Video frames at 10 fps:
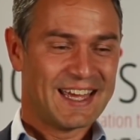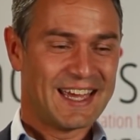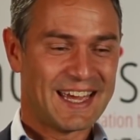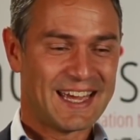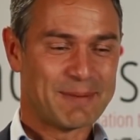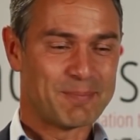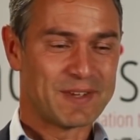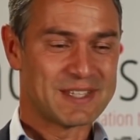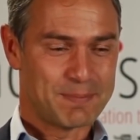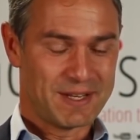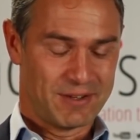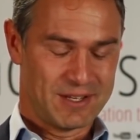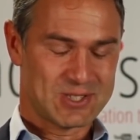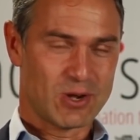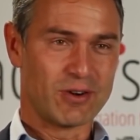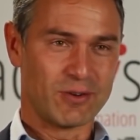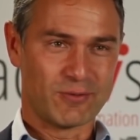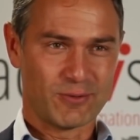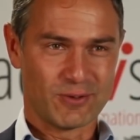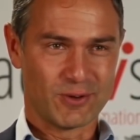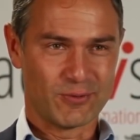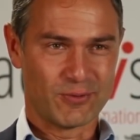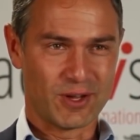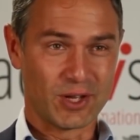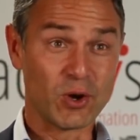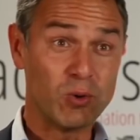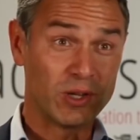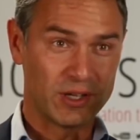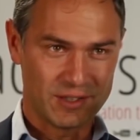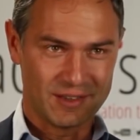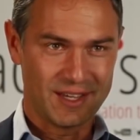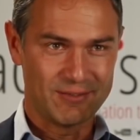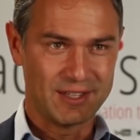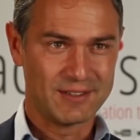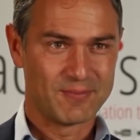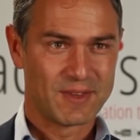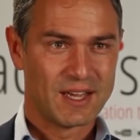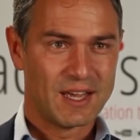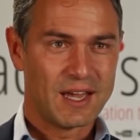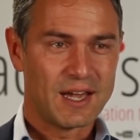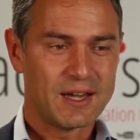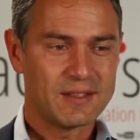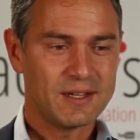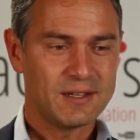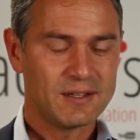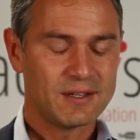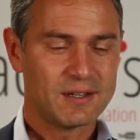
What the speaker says: It's a bit of a story of Goliath and David. And then